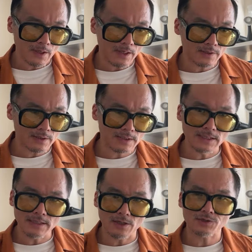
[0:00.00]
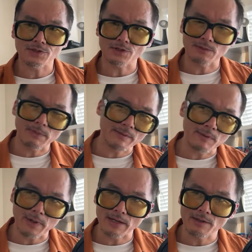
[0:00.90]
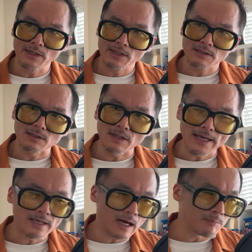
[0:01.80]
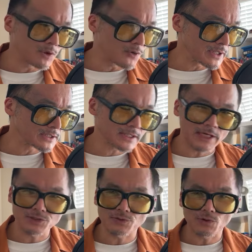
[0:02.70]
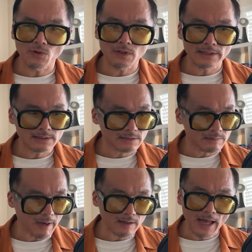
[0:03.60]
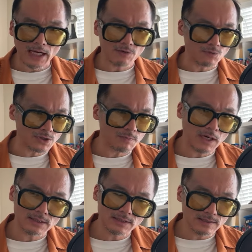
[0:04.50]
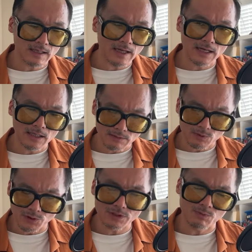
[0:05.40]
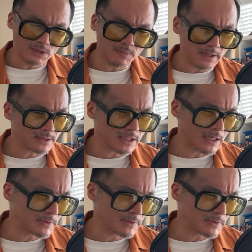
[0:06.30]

the details here, and maybe my delayed uploading schedule and my lack of response, good response time,